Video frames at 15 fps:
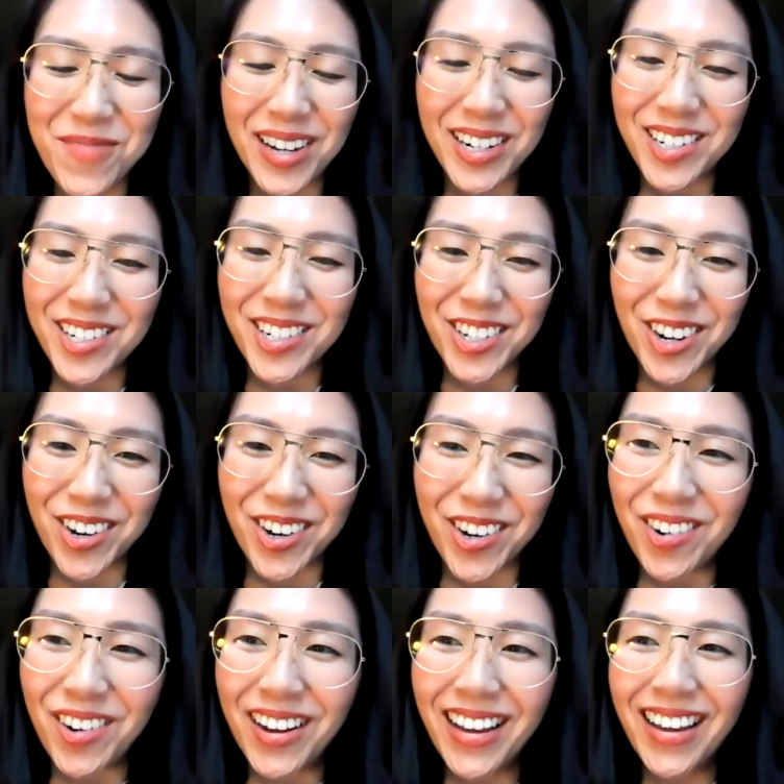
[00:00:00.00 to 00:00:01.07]
much,
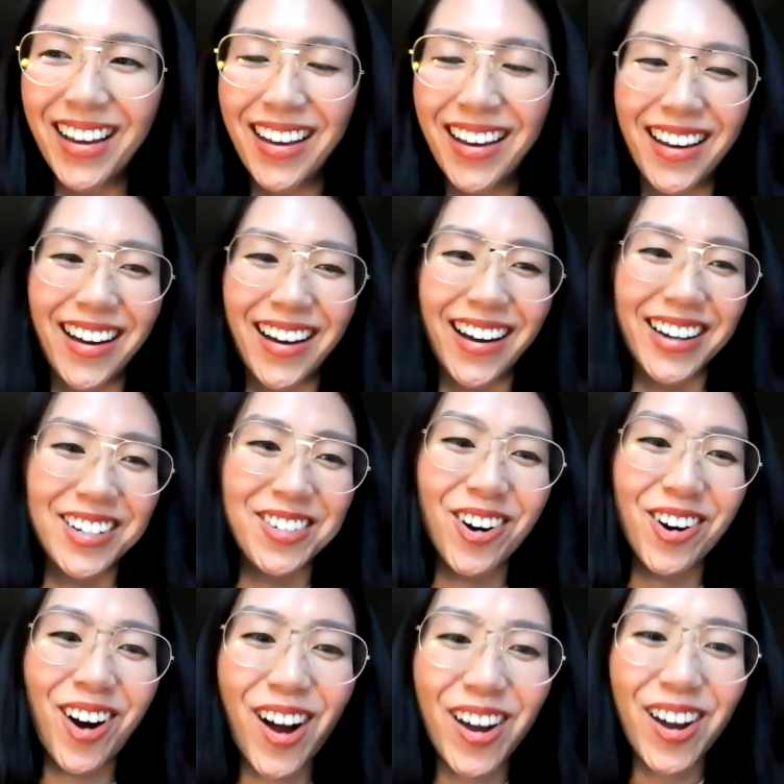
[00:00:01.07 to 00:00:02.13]
Jo. To
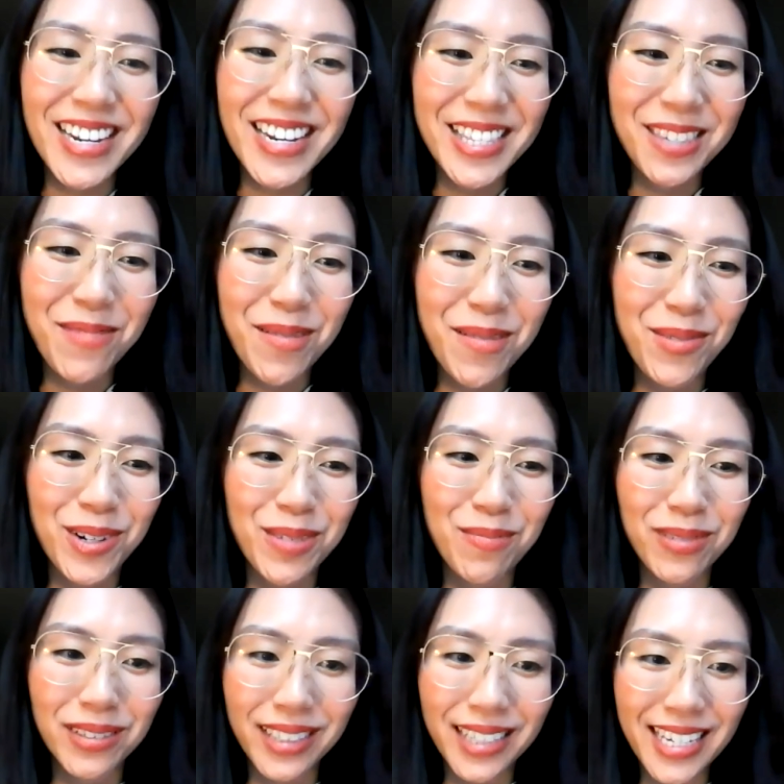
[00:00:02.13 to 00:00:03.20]
our audience
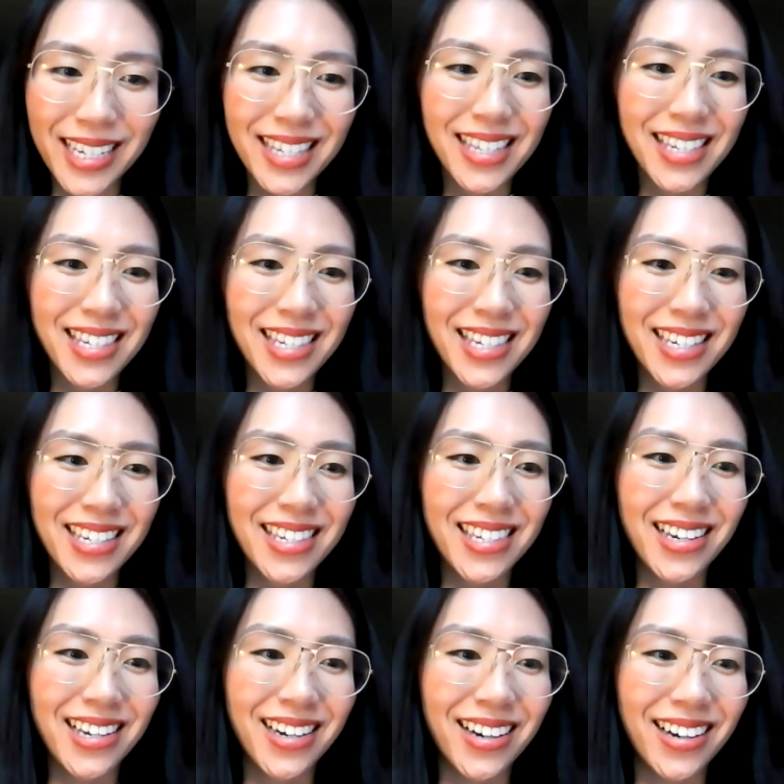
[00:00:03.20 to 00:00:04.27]
members, please, this
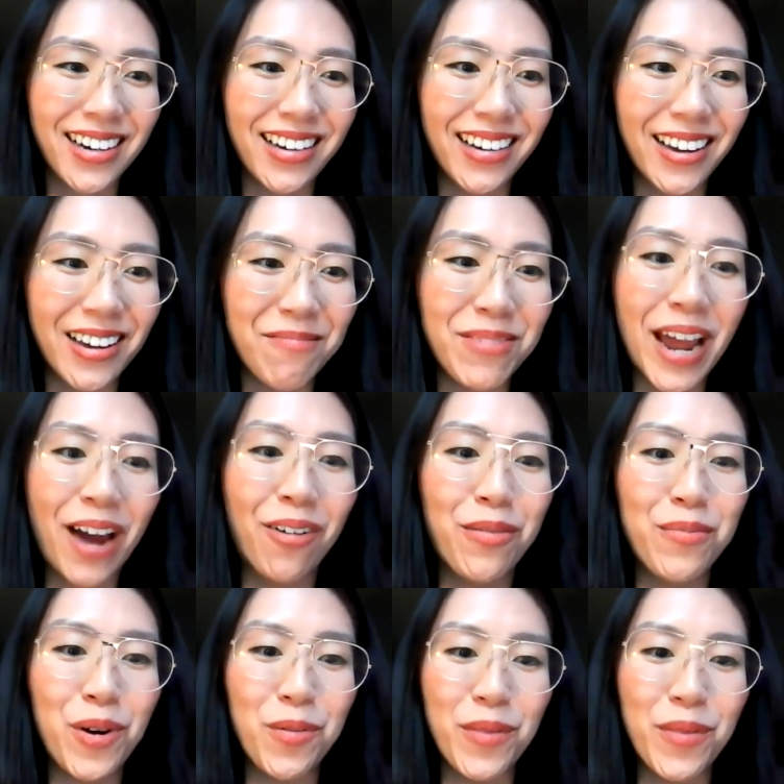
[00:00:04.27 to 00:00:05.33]
is
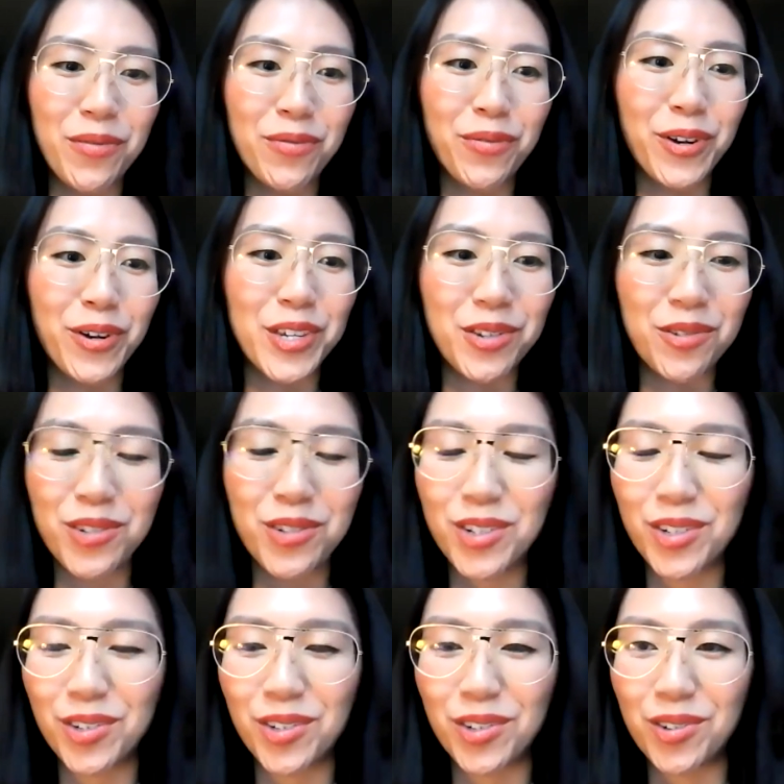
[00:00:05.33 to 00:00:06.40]
now a moment for you
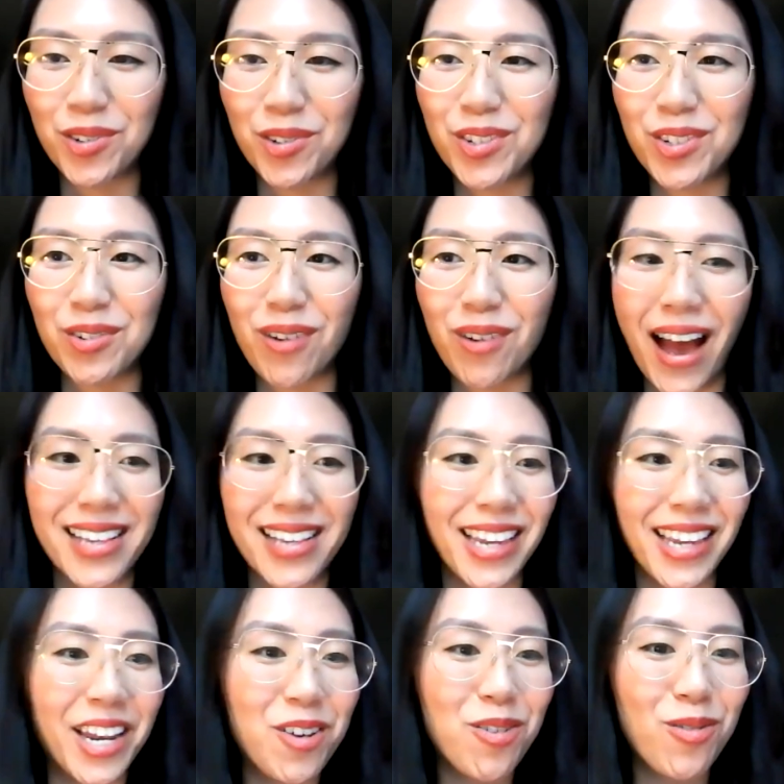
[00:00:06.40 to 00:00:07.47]
to
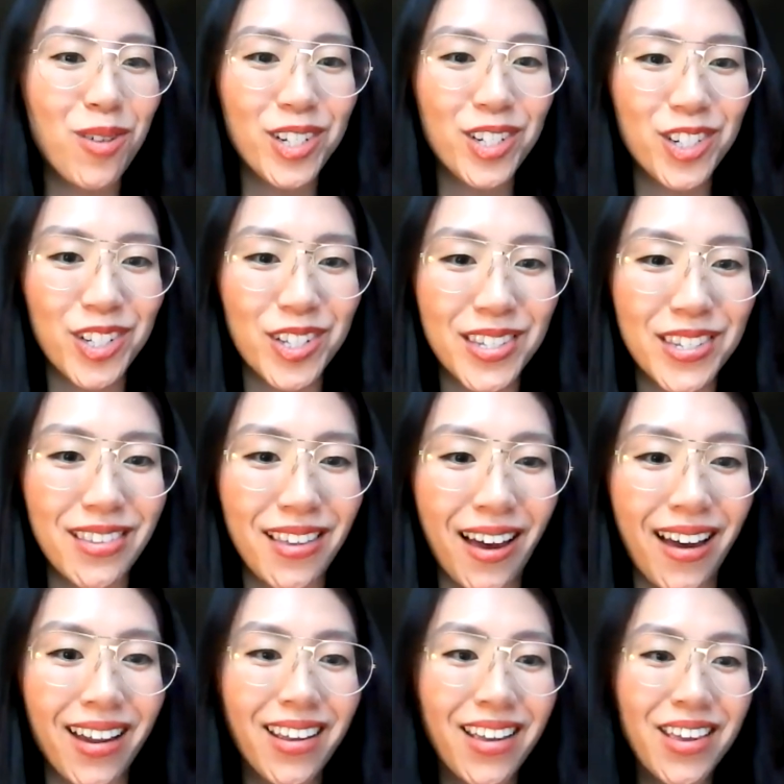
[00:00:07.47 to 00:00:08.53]
ask any questions
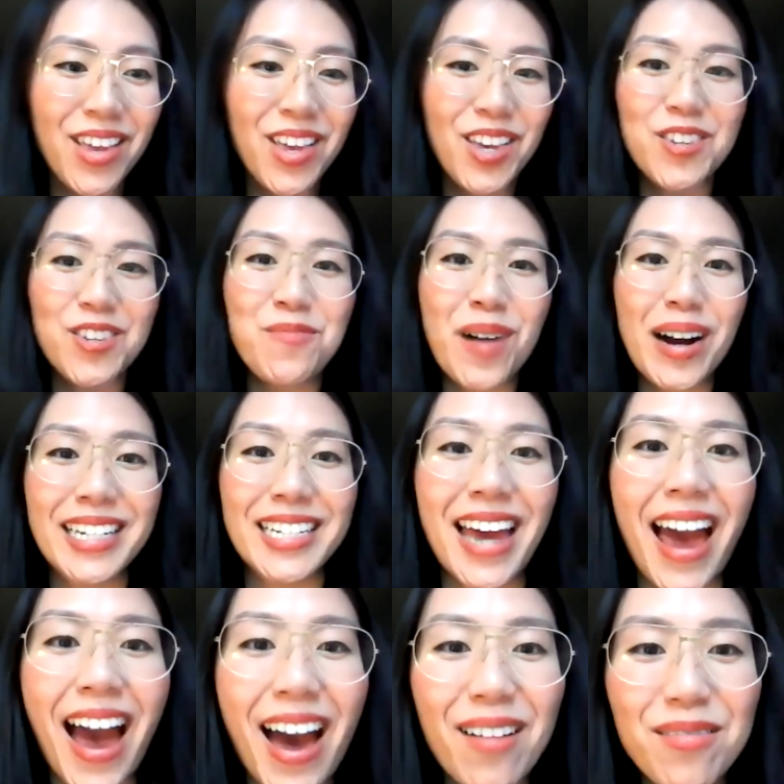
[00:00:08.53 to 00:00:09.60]
that you might
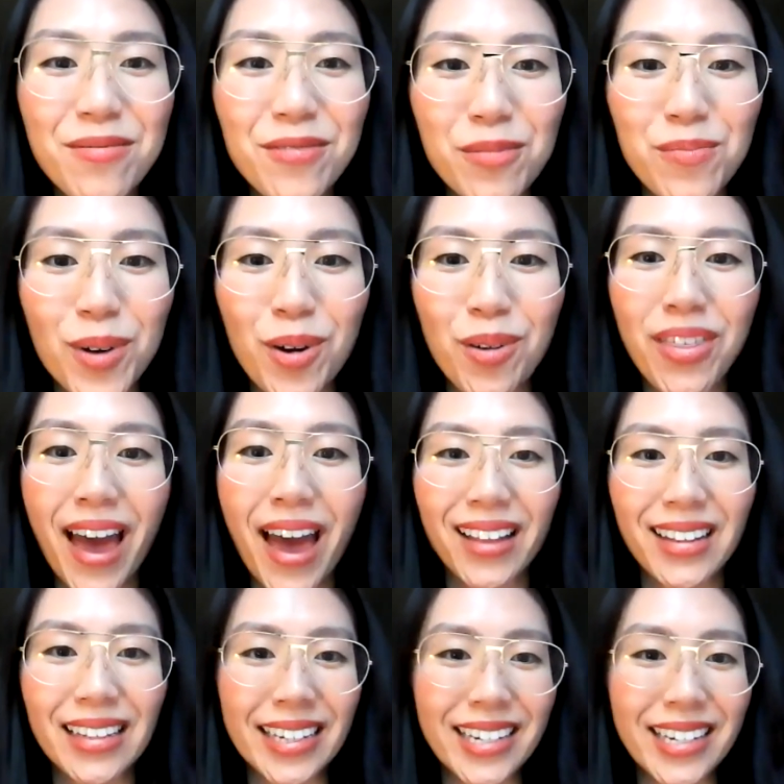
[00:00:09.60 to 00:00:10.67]
have for both
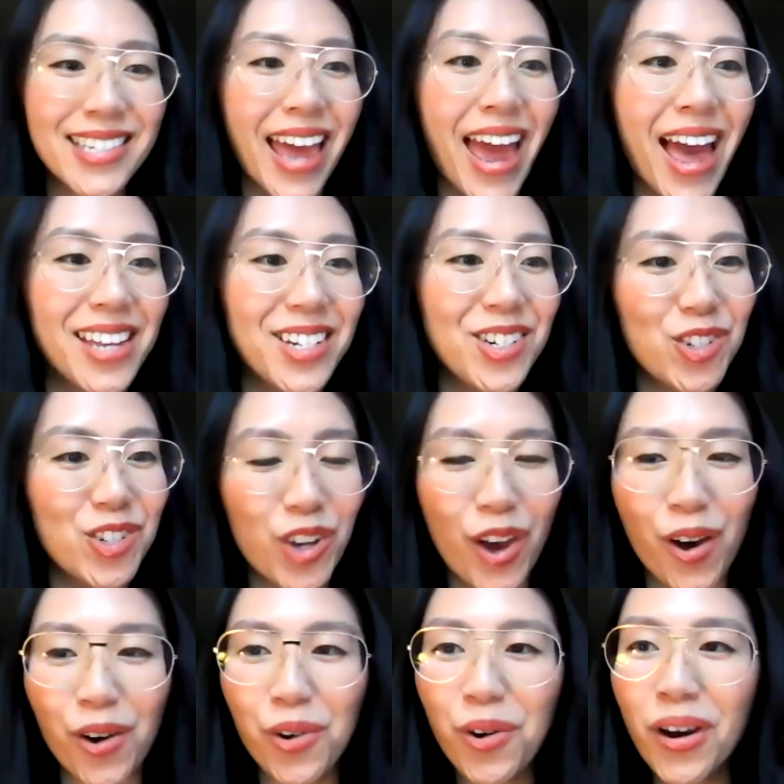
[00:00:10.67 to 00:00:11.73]
Alex and
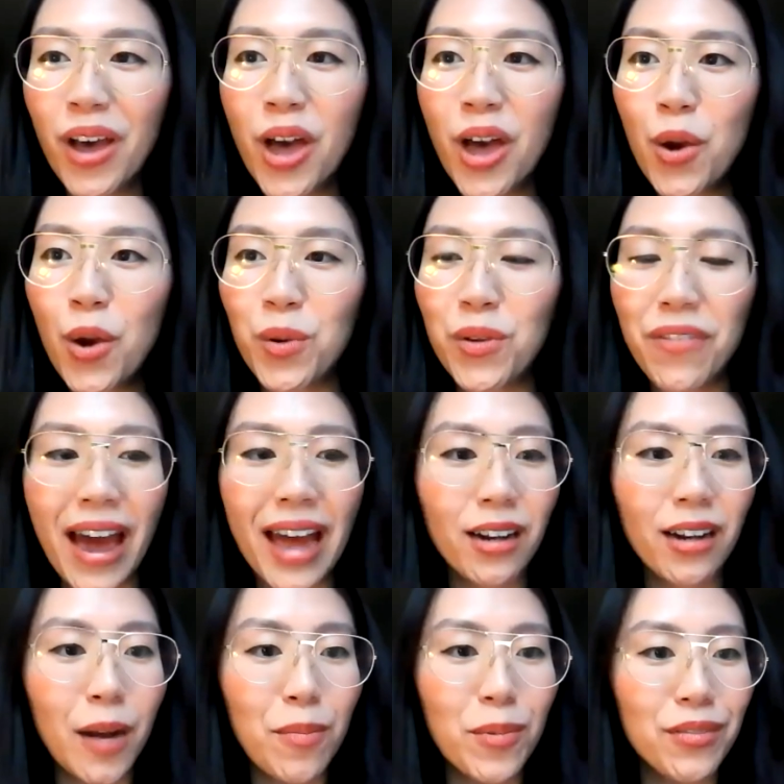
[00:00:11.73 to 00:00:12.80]
Jo. We've
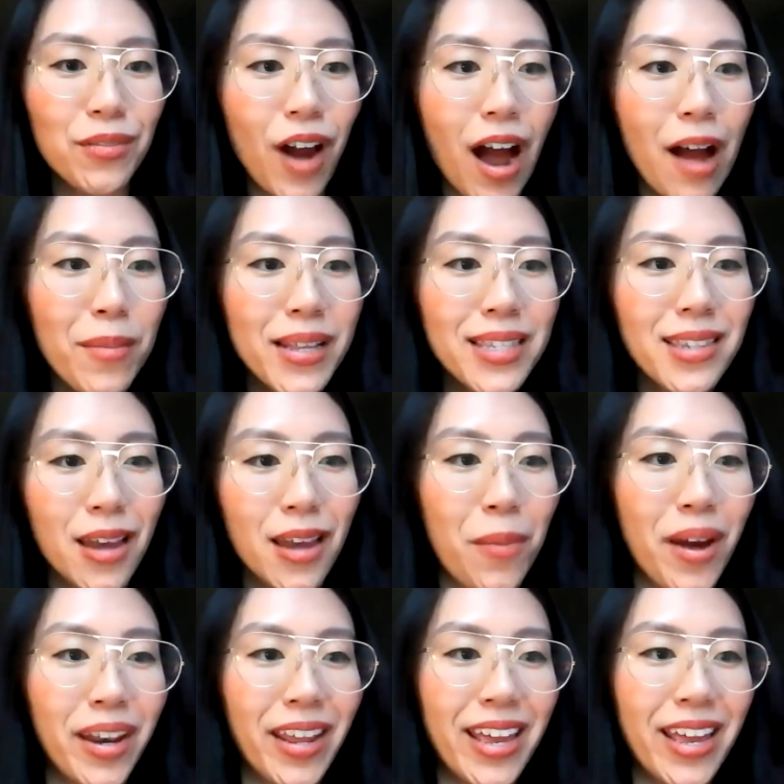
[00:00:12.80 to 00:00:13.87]
had a couple of comments
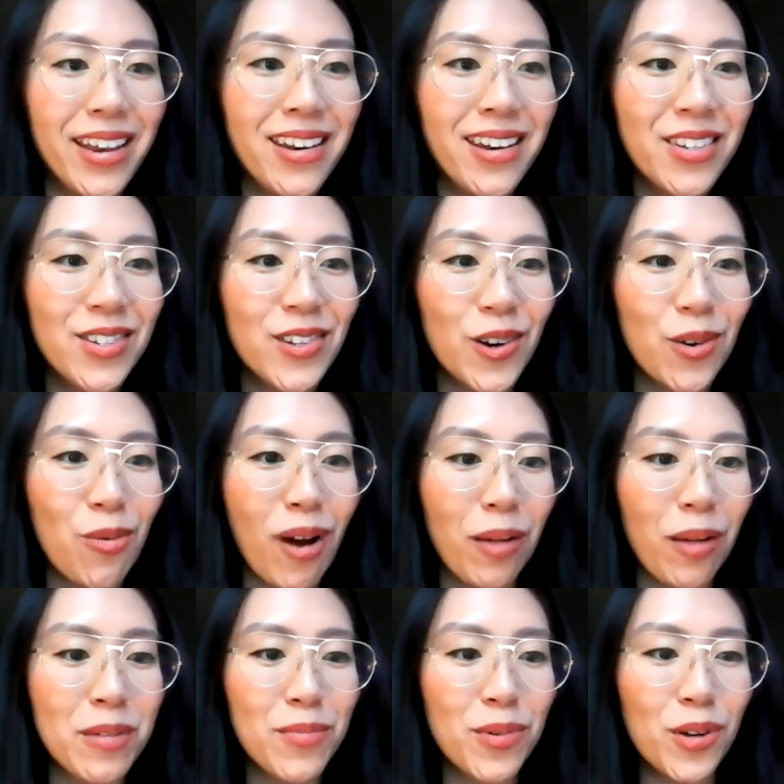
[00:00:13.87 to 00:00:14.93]
come on in. So
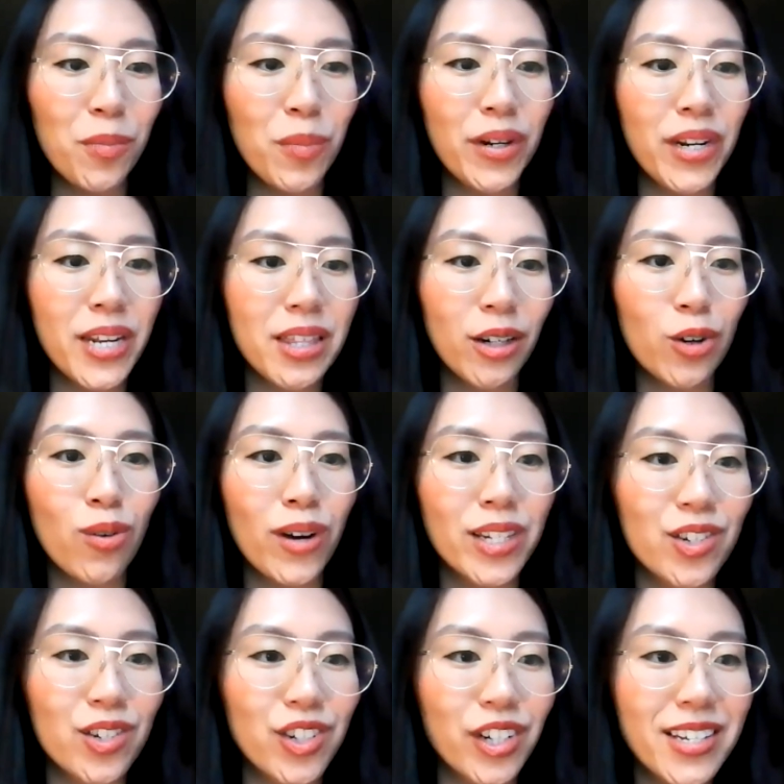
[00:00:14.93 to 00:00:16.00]
while people put in their
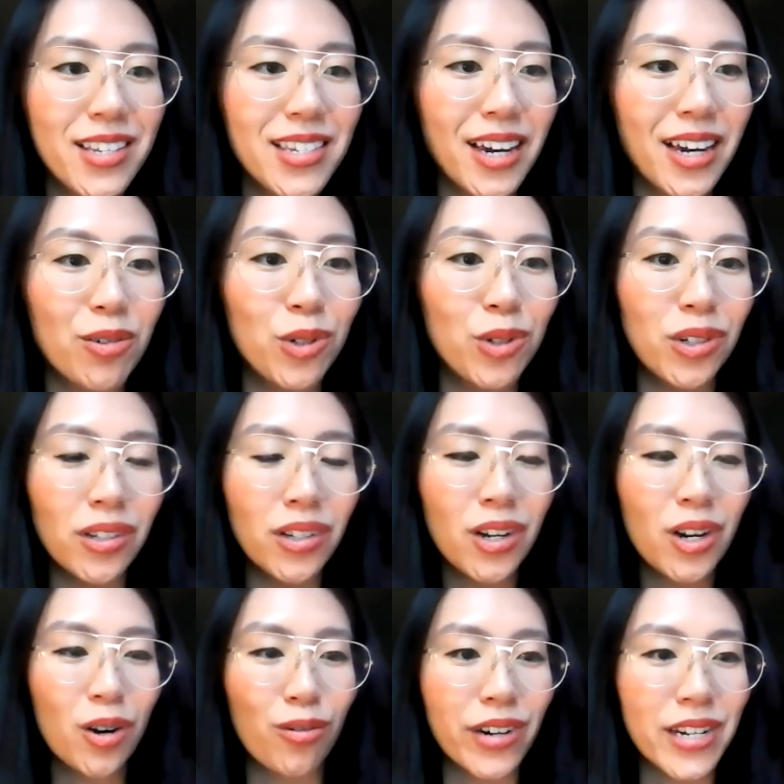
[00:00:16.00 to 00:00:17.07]
questions, I will
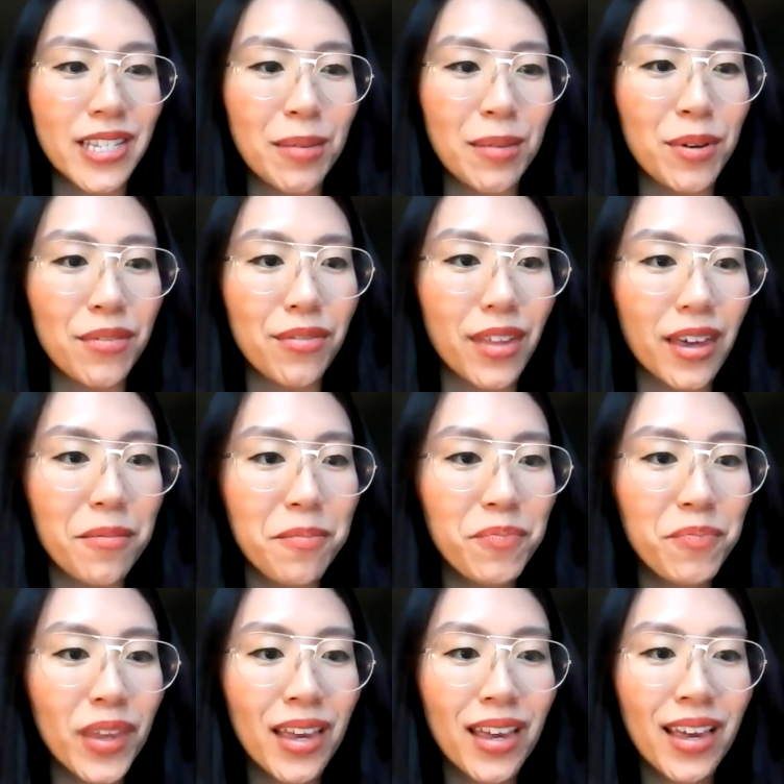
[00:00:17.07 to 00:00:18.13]
read some of
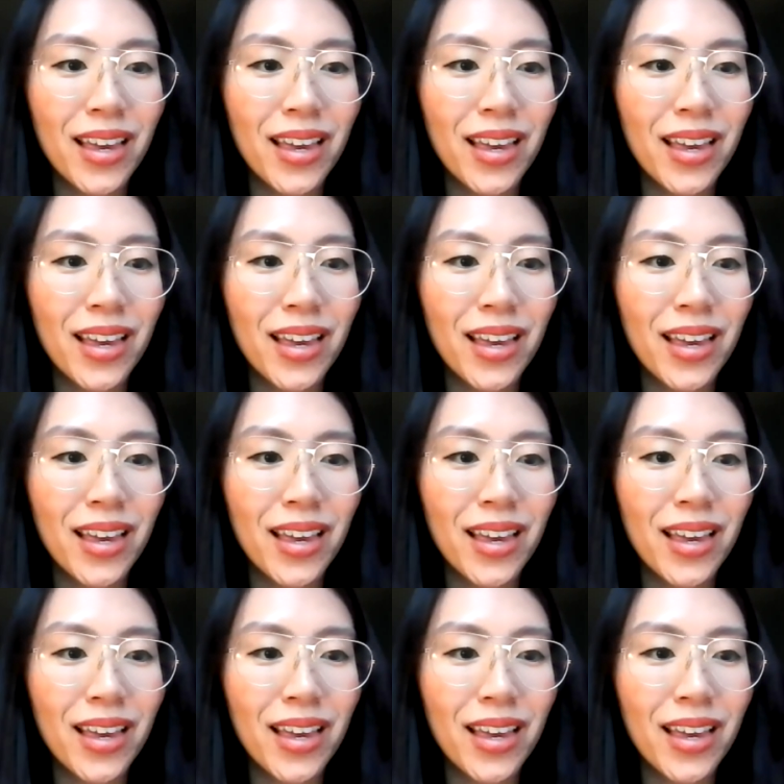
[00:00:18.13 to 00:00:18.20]
them.